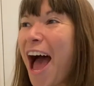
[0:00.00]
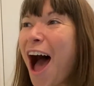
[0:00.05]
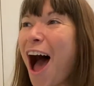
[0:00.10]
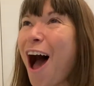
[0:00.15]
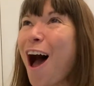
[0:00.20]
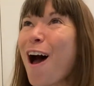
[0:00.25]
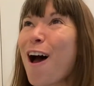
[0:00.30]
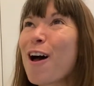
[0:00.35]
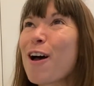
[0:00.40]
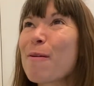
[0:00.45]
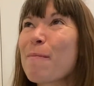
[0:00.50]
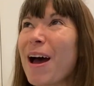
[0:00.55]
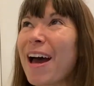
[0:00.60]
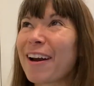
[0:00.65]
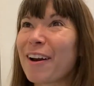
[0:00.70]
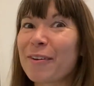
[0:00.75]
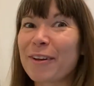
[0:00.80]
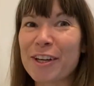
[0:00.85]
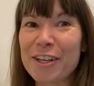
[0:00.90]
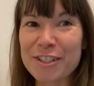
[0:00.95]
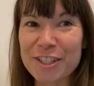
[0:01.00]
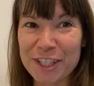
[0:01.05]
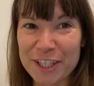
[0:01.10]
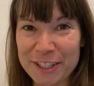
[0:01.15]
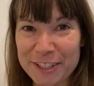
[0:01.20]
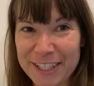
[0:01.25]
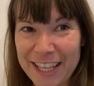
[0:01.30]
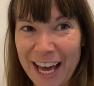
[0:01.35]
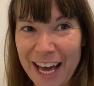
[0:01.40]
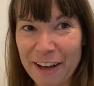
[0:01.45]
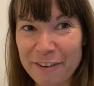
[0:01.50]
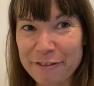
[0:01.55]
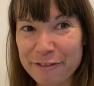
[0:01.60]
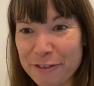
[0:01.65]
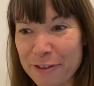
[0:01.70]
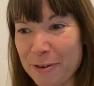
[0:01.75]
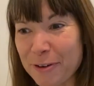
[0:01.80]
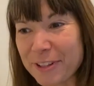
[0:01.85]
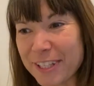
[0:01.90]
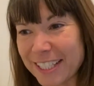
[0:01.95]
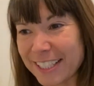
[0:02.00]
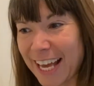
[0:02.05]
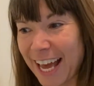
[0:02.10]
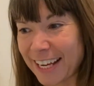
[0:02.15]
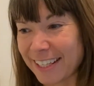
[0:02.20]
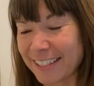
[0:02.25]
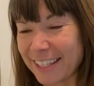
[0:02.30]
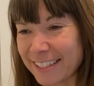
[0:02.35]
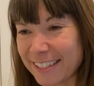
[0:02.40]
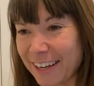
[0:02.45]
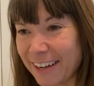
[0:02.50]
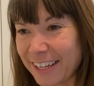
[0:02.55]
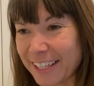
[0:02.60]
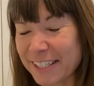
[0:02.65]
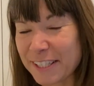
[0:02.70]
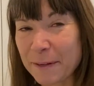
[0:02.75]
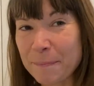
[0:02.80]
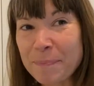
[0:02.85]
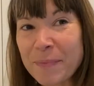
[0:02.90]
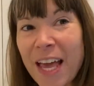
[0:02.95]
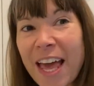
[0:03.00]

and I'm going to choose that for this exercise.